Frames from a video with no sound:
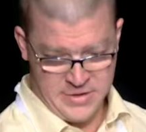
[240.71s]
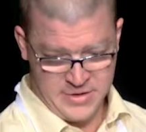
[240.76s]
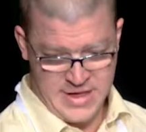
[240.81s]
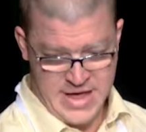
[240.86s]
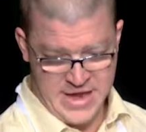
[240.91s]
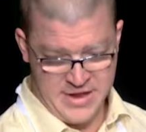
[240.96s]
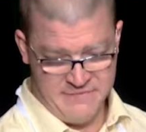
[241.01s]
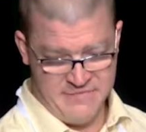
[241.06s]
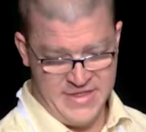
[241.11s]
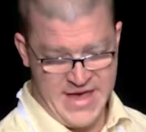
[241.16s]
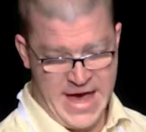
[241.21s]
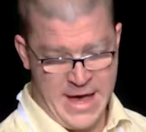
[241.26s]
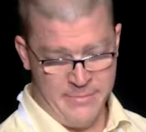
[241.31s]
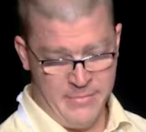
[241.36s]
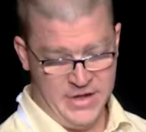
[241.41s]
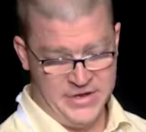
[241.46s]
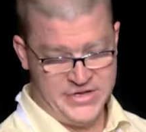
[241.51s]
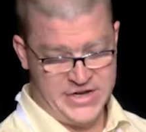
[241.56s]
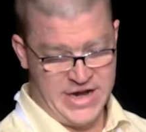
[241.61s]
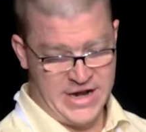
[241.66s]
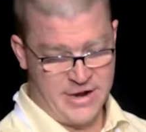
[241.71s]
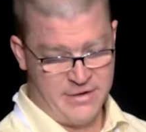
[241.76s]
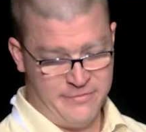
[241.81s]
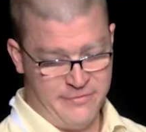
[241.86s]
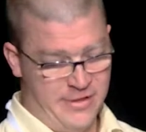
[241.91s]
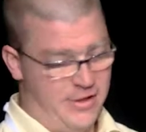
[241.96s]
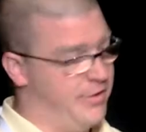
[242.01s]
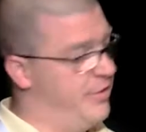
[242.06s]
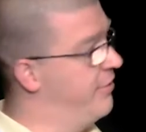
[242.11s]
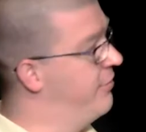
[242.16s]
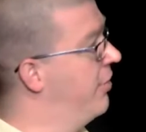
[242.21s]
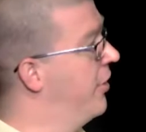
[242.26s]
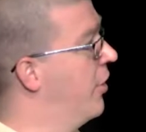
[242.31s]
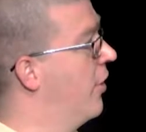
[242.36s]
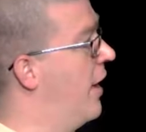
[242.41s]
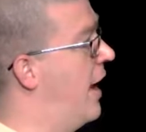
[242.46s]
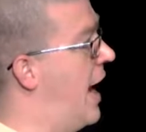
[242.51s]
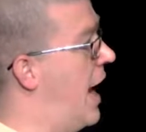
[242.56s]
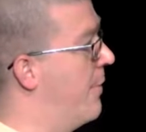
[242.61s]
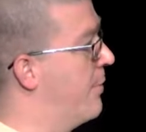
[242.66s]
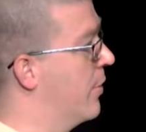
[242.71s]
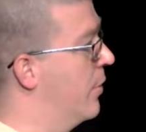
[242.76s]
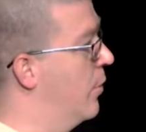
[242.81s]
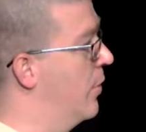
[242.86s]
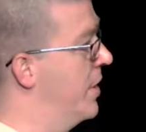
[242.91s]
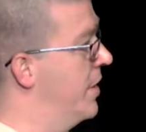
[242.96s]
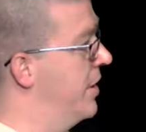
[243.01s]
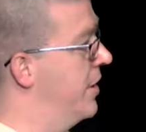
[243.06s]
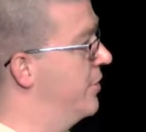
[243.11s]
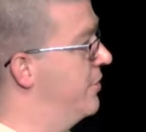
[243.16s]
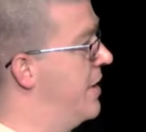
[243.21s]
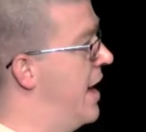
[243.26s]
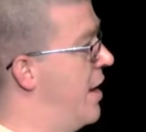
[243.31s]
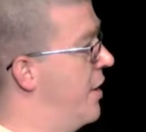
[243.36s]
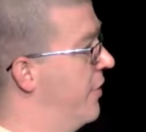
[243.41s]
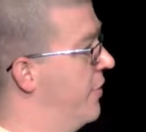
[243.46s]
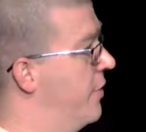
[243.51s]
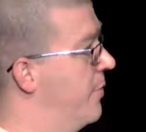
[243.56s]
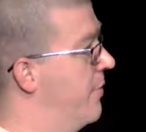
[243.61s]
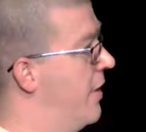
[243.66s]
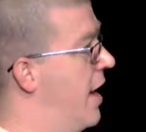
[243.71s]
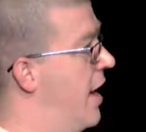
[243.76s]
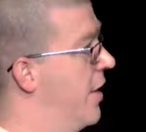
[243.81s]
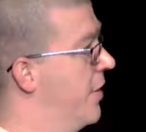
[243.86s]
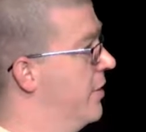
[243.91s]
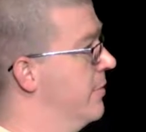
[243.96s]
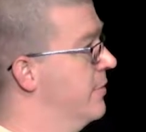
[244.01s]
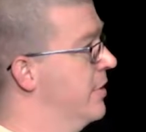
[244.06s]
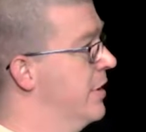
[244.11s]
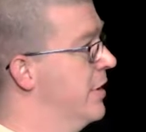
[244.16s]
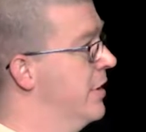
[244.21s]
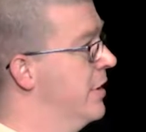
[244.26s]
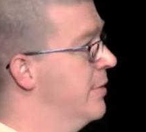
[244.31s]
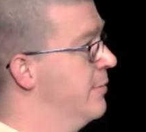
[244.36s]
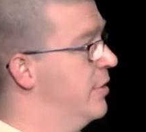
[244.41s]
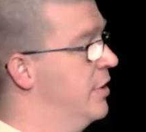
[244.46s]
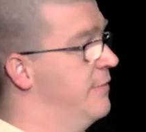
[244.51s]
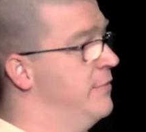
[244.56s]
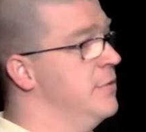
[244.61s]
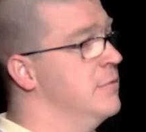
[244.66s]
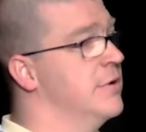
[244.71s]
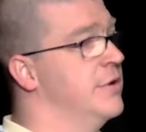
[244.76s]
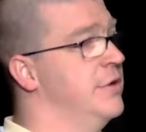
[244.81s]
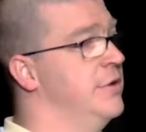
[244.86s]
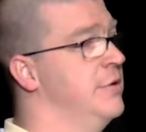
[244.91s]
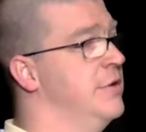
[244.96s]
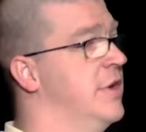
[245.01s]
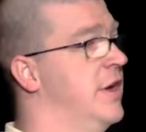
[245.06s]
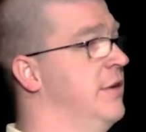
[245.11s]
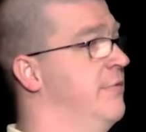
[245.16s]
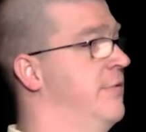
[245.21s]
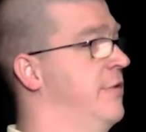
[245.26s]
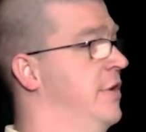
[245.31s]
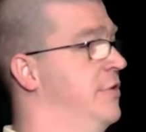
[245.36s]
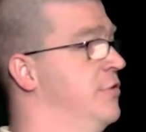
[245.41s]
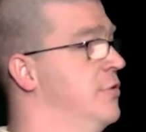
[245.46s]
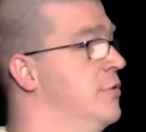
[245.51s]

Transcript: kind of that much airflow, this little hopper window down at the bottom. But if you want to do night flush